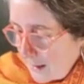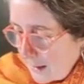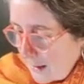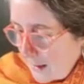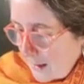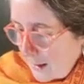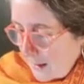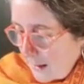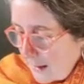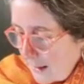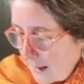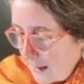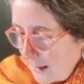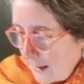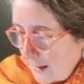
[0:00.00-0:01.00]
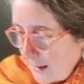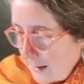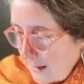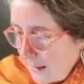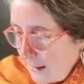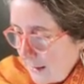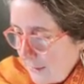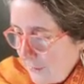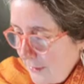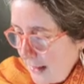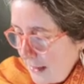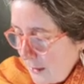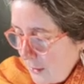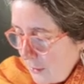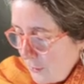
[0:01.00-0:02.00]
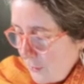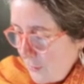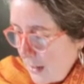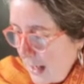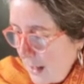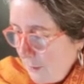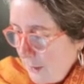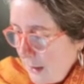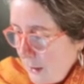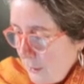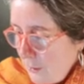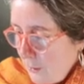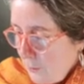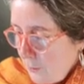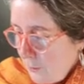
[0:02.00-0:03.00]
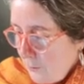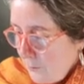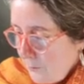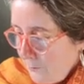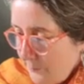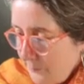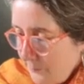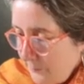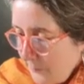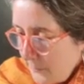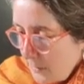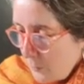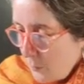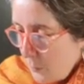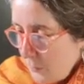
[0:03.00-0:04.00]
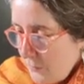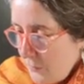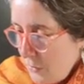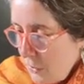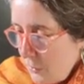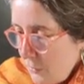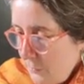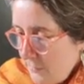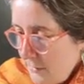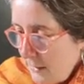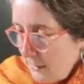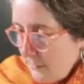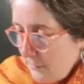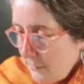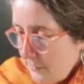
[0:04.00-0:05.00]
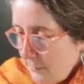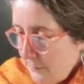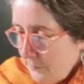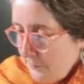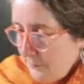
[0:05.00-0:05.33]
Hi. Thank you. How are you? What's news? Tell us.